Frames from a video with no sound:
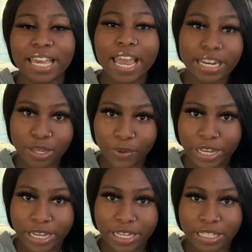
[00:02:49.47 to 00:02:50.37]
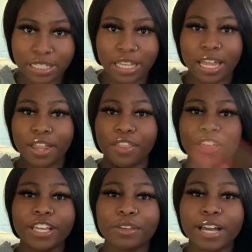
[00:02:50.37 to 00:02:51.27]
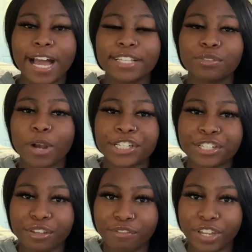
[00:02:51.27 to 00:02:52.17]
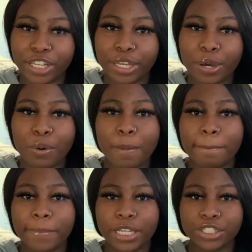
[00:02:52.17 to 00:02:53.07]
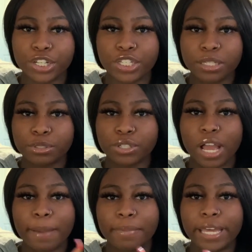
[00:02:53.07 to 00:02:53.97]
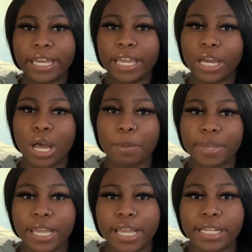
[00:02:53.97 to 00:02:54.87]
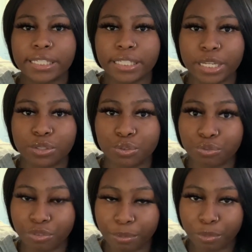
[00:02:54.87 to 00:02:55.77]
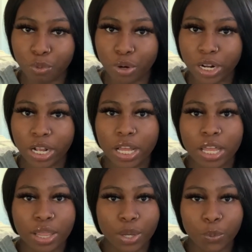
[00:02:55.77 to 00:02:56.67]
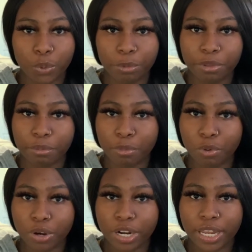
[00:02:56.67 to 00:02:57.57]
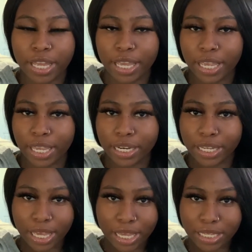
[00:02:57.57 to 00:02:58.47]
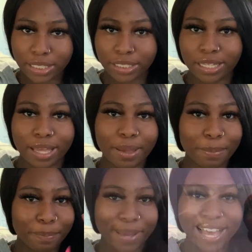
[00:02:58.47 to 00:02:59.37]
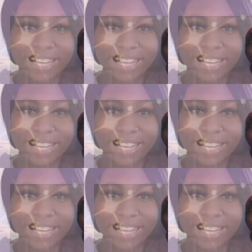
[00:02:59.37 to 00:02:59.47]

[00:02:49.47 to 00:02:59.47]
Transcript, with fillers: anyways, thank you guys for watching the video. Make sure you subscribe, like, and comment, and stay tuned for more. There will be more, and yeah, bye.